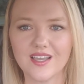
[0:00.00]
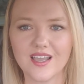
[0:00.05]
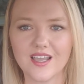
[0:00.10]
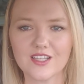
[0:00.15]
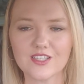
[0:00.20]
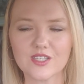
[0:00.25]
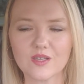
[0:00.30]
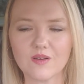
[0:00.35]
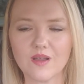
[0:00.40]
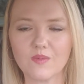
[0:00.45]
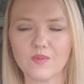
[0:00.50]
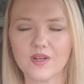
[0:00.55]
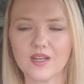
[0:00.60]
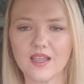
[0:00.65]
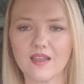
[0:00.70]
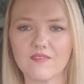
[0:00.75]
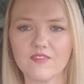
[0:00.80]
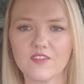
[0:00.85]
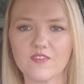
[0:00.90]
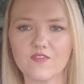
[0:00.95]
And so I want to
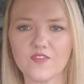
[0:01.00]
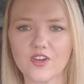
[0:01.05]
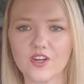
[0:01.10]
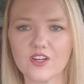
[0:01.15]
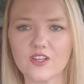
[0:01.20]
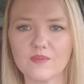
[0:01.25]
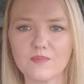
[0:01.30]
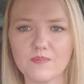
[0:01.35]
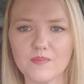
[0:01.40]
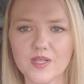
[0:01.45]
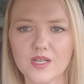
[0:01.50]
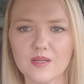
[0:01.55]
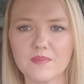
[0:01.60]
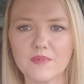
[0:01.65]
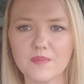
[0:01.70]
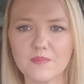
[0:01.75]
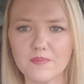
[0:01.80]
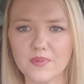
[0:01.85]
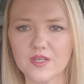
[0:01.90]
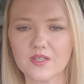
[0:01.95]
have the very
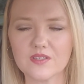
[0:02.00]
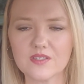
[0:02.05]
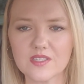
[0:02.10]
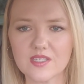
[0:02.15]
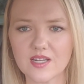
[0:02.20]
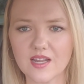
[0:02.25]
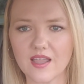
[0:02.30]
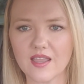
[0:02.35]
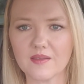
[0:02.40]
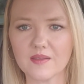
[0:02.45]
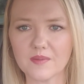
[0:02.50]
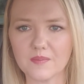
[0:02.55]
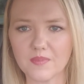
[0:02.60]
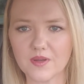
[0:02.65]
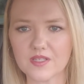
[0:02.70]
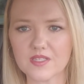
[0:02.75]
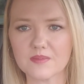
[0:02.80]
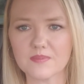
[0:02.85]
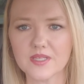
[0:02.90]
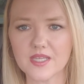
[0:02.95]
minimum bills that I can
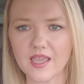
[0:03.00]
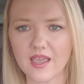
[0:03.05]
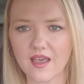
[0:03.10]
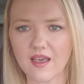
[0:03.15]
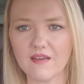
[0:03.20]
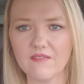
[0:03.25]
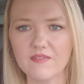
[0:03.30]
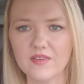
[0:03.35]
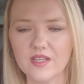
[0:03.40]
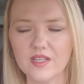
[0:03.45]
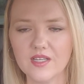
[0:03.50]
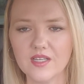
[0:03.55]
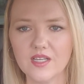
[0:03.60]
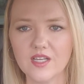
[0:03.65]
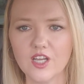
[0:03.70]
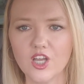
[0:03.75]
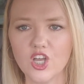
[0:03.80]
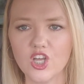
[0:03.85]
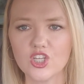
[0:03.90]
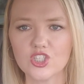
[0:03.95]
possibly have
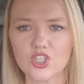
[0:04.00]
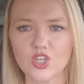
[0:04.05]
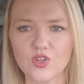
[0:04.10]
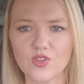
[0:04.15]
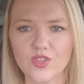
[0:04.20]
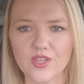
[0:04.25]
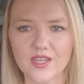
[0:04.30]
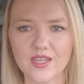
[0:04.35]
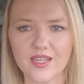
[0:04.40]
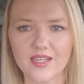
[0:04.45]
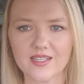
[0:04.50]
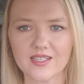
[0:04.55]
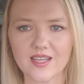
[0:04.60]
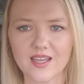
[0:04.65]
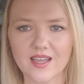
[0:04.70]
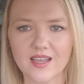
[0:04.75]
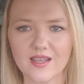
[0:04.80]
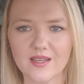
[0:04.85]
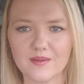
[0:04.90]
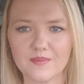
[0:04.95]
so that
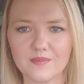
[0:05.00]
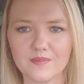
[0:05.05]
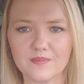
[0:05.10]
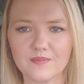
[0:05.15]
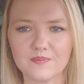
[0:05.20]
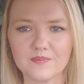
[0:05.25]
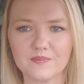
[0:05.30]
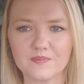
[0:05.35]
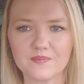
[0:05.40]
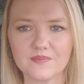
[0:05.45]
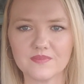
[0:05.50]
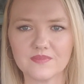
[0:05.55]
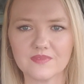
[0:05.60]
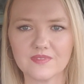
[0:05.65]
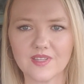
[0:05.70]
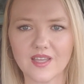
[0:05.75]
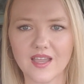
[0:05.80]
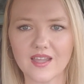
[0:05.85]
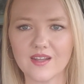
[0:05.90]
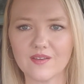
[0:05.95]
I
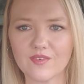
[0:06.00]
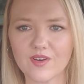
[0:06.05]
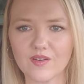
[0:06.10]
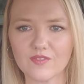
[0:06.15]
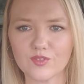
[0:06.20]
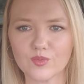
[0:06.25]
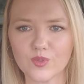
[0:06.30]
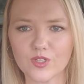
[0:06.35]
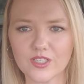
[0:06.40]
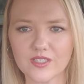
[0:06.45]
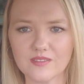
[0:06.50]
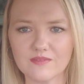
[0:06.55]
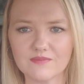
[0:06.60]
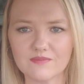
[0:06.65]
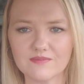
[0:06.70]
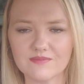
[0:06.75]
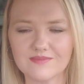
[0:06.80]
never have to worry.